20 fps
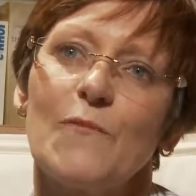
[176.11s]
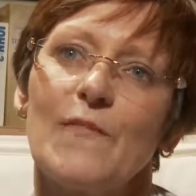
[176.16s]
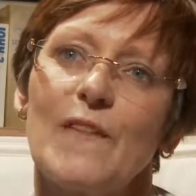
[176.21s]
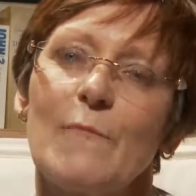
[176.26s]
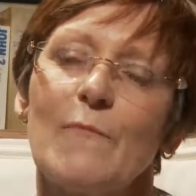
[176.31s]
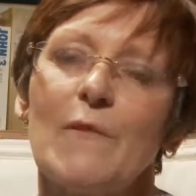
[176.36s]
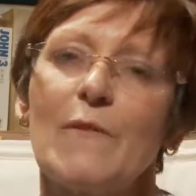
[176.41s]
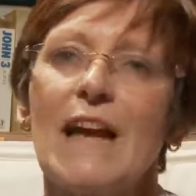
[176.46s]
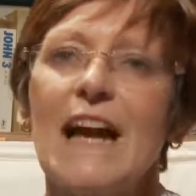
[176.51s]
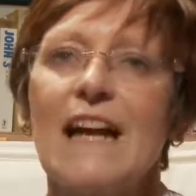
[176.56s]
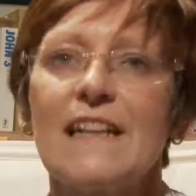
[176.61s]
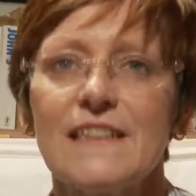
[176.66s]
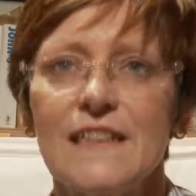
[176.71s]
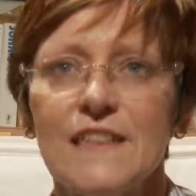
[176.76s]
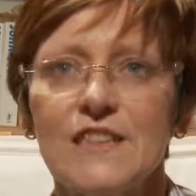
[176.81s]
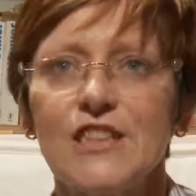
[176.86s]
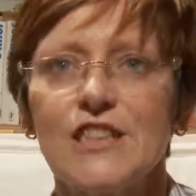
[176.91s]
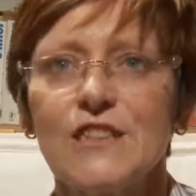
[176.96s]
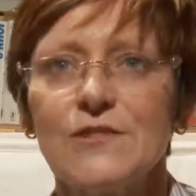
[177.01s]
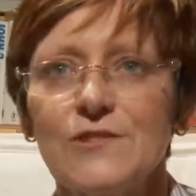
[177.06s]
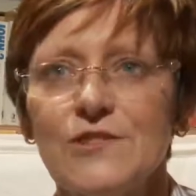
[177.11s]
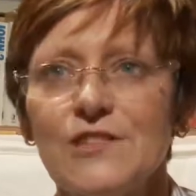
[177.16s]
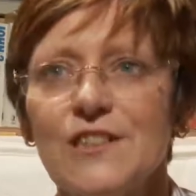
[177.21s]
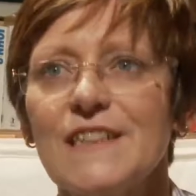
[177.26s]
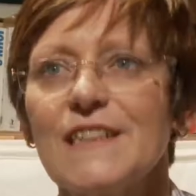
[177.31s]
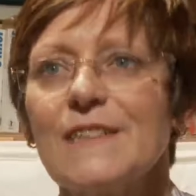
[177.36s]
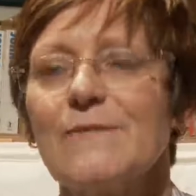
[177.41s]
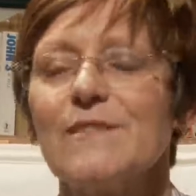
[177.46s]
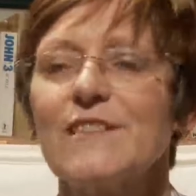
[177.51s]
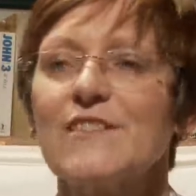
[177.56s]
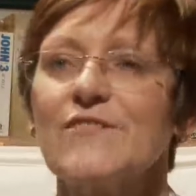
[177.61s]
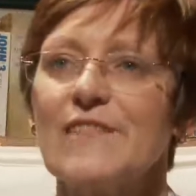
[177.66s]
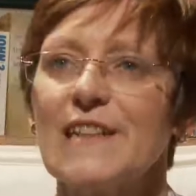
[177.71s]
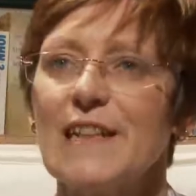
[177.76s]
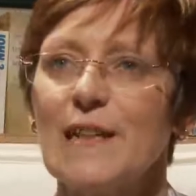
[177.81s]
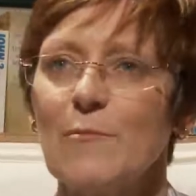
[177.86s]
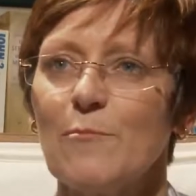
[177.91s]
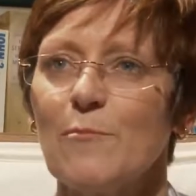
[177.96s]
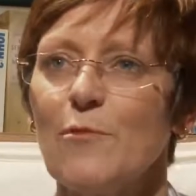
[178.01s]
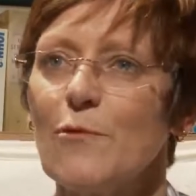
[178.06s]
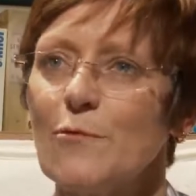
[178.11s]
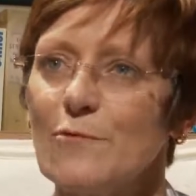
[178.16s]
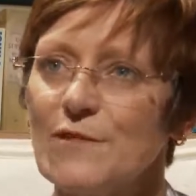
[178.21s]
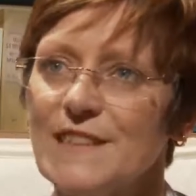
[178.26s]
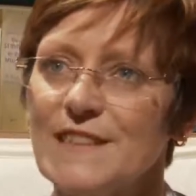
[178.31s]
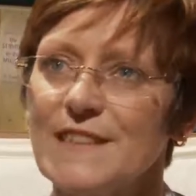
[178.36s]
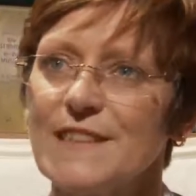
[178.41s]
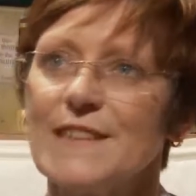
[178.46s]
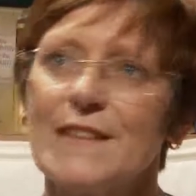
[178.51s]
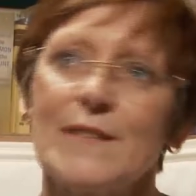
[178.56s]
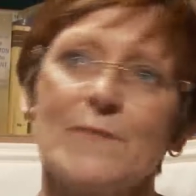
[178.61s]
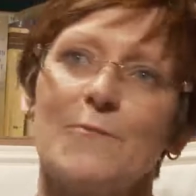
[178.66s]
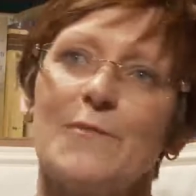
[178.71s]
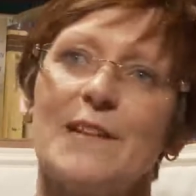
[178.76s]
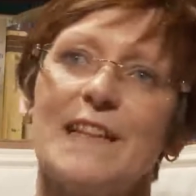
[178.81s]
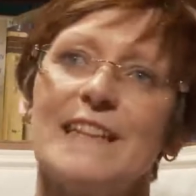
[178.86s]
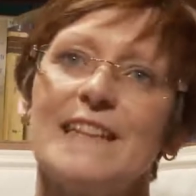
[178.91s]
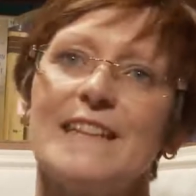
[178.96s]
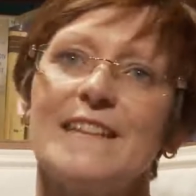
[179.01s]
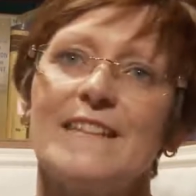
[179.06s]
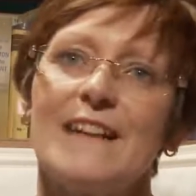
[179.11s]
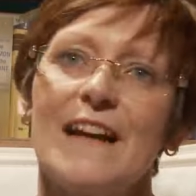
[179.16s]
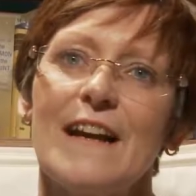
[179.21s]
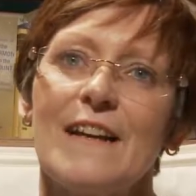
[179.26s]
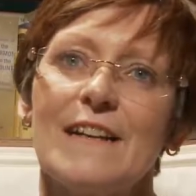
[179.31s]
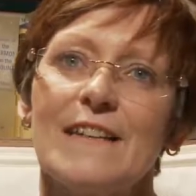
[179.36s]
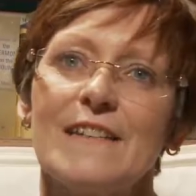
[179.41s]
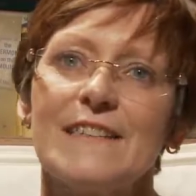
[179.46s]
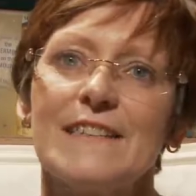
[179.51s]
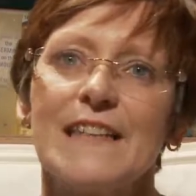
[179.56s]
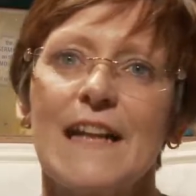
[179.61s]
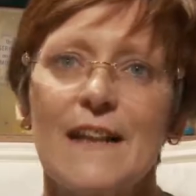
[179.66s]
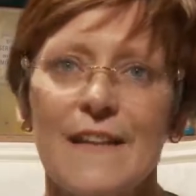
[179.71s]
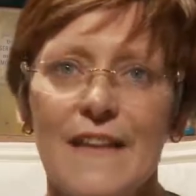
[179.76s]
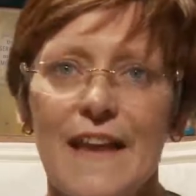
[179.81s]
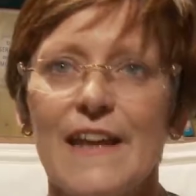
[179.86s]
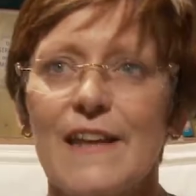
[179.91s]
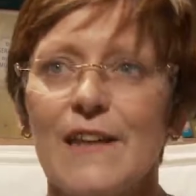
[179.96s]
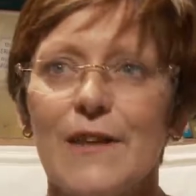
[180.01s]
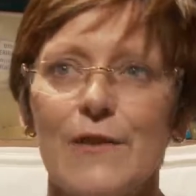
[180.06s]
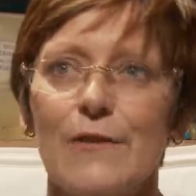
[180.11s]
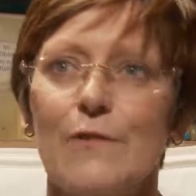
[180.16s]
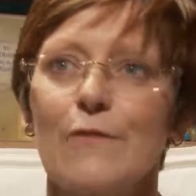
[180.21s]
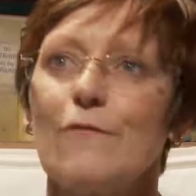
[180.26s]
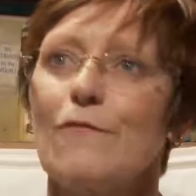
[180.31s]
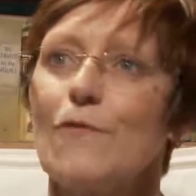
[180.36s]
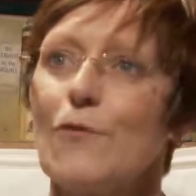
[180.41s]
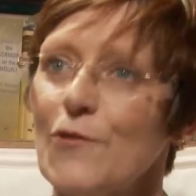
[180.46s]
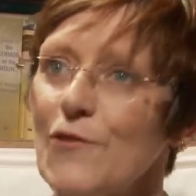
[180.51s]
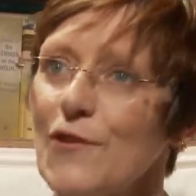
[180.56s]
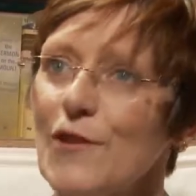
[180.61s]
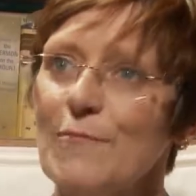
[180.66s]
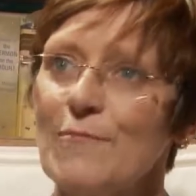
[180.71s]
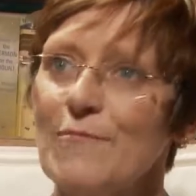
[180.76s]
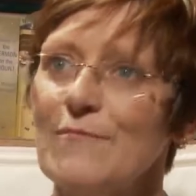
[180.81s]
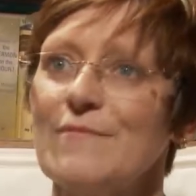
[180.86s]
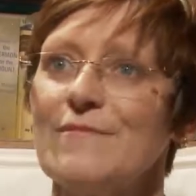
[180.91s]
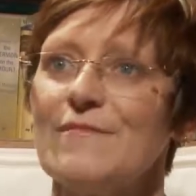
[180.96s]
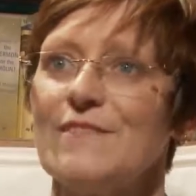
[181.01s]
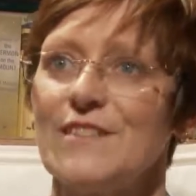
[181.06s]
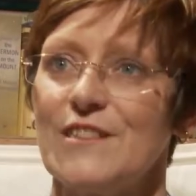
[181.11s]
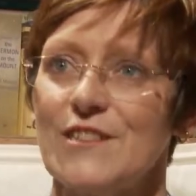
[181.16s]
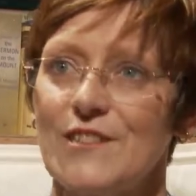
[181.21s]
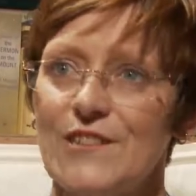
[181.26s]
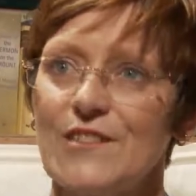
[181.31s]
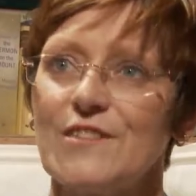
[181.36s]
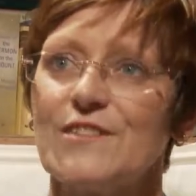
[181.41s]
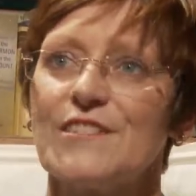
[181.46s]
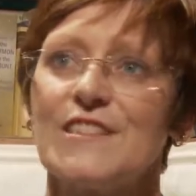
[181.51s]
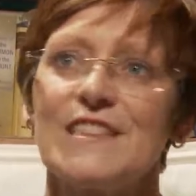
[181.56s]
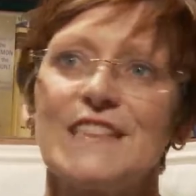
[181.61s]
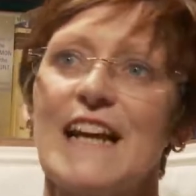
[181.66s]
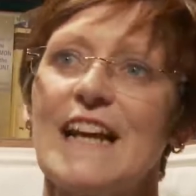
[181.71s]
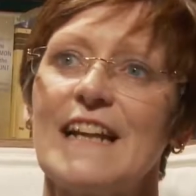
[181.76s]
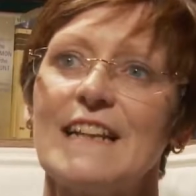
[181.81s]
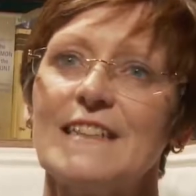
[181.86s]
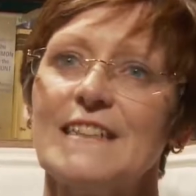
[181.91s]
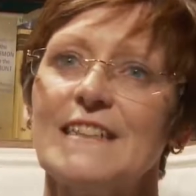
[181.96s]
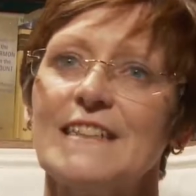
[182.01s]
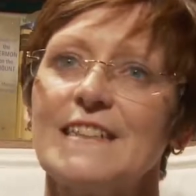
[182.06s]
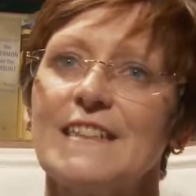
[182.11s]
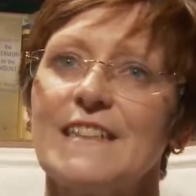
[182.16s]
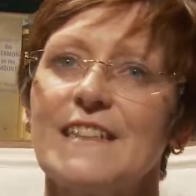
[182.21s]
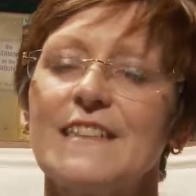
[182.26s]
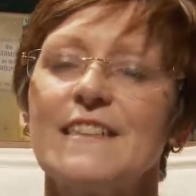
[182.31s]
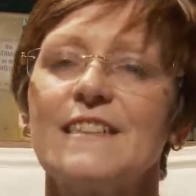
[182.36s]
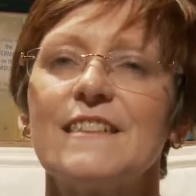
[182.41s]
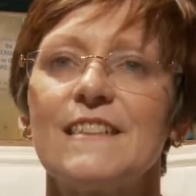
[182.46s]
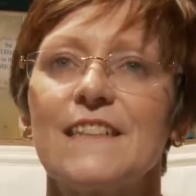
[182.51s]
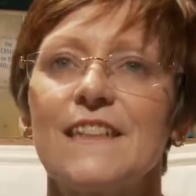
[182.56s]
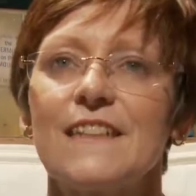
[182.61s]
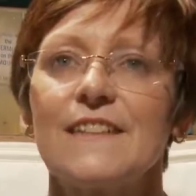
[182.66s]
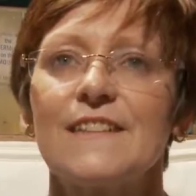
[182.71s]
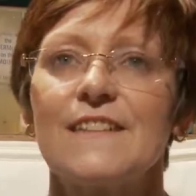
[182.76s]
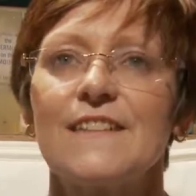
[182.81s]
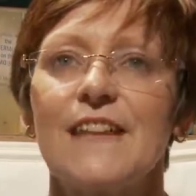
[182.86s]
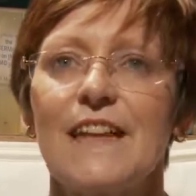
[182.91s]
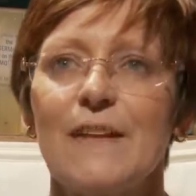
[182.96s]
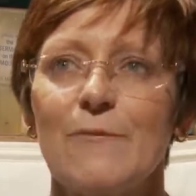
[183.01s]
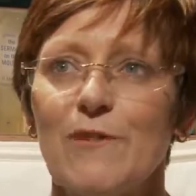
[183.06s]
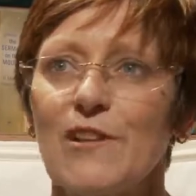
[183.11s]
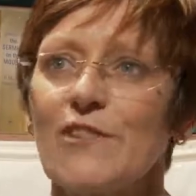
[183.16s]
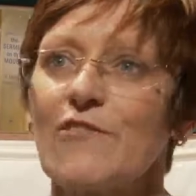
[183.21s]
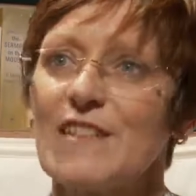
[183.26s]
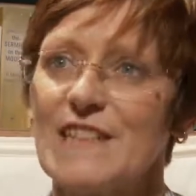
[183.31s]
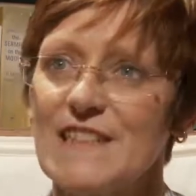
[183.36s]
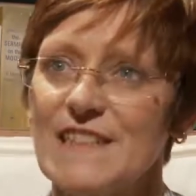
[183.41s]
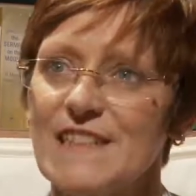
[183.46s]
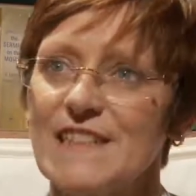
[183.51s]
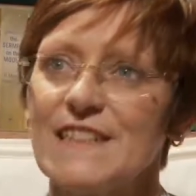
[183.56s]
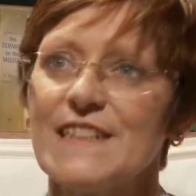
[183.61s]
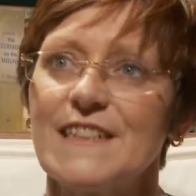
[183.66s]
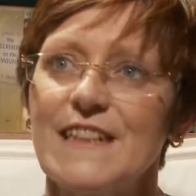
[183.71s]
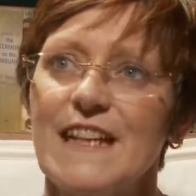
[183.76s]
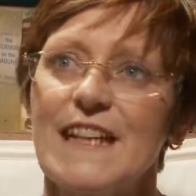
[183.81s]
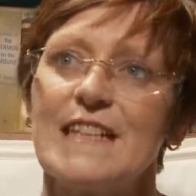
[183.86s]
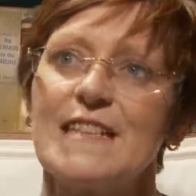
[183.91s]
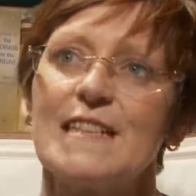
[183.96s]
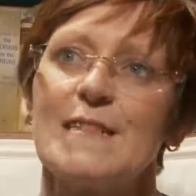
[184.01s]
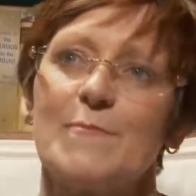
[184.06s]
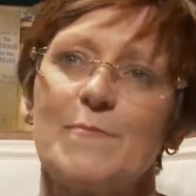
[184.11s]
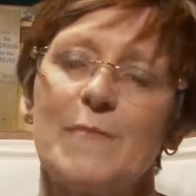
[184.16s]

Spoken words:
then we had our children. It was really important that we said thank you for them to God, and that they were christened as